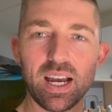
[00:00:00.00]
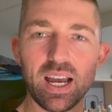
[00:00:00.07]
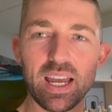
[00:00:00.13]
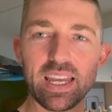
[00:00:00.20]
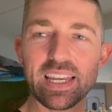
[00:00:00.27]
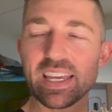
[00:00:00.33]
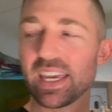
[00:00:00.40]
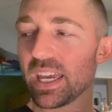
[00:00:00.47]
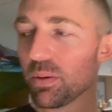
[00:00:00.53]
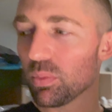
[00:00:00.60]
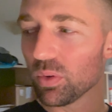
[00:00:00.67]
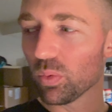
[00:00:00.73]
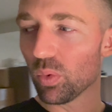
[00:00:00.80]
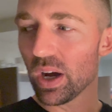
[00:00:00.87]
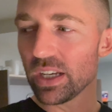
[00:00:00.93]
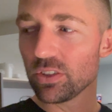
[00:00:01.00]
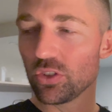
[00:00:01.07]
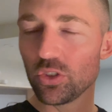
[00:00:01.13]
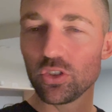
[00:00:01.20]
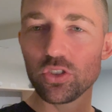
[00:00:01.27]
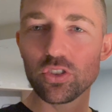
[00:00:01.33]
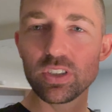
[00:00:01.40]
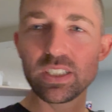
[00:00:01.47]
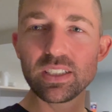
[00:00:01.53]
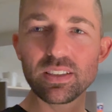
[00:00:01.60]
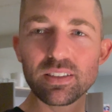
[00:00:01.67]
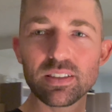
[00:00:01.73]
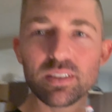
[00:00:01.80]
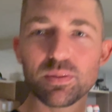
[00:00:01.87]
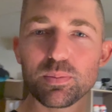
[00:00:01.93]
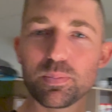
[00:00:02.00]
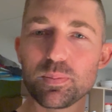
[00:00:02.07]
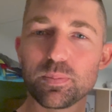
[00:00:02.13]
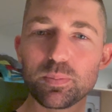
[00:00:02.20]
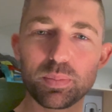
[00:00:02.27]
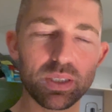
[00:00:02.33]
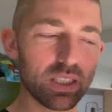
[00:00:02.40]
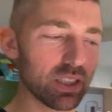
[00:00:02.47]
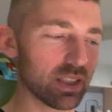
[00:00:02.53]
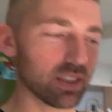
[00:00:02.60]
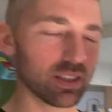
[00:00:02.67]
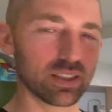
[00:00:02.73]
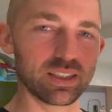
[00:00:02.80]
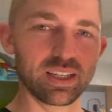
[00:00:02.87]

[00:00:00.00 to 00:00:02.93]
it came with white shoestrings, but